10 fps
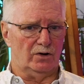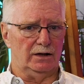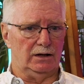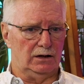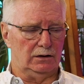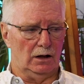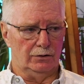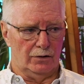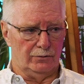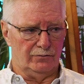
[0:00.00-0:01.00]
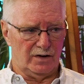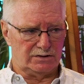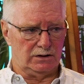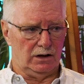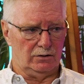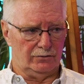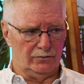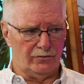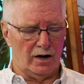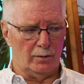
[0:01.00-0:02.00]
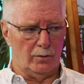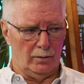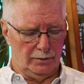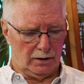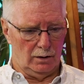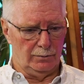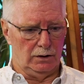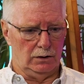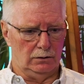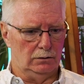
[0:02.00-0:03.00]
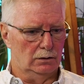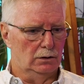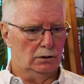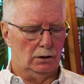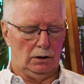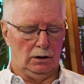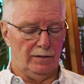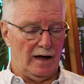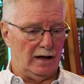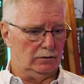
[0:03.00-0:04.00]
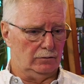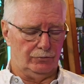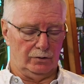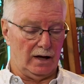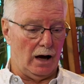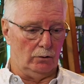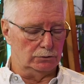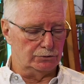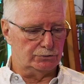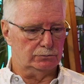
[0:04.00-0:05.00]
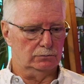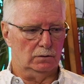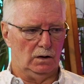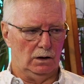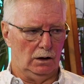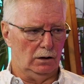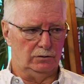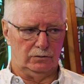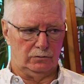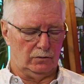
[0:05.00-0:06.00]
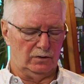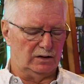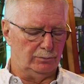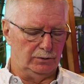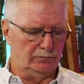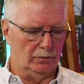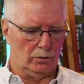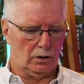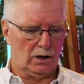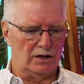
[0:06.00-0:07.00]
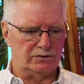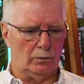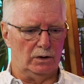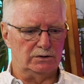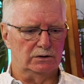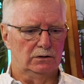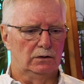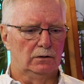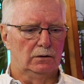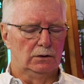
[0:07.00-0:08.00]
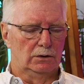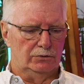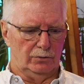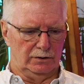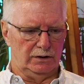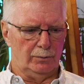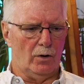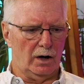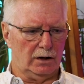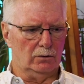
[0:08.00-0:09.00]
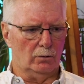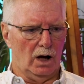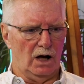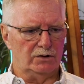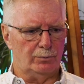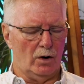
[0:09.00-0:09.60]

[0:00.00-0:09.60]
try to get another investigator from the fire department to come in. That took hours. Turned out to be of no consequence. So I did the parking garage.